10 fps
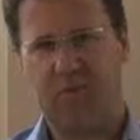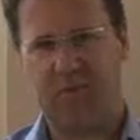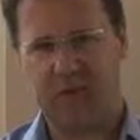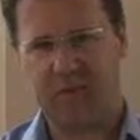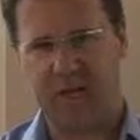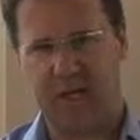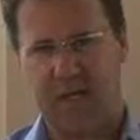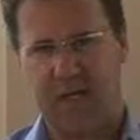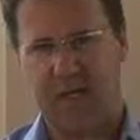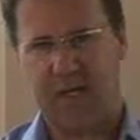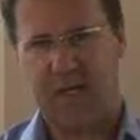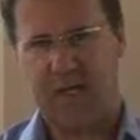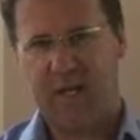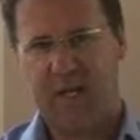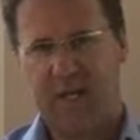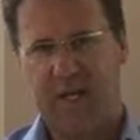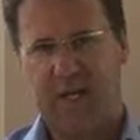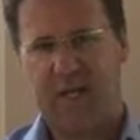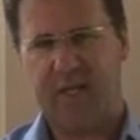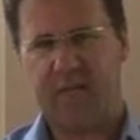what I say.
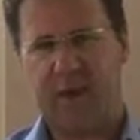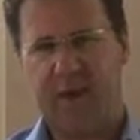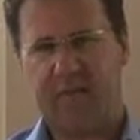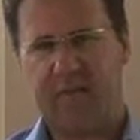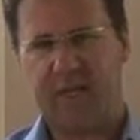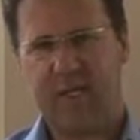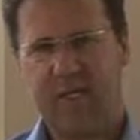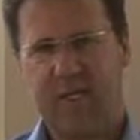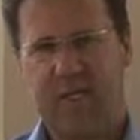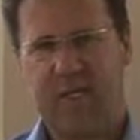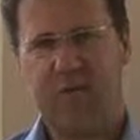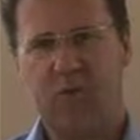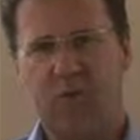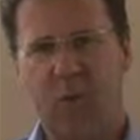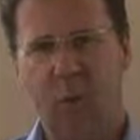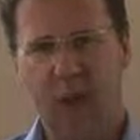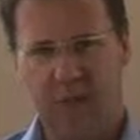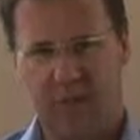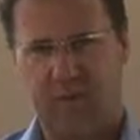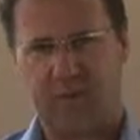And the Bible says that little
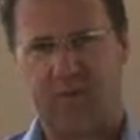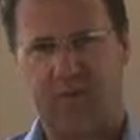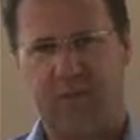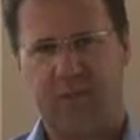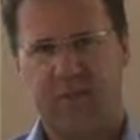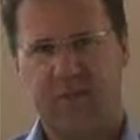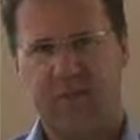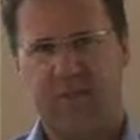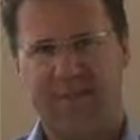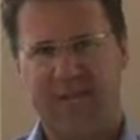quails, which they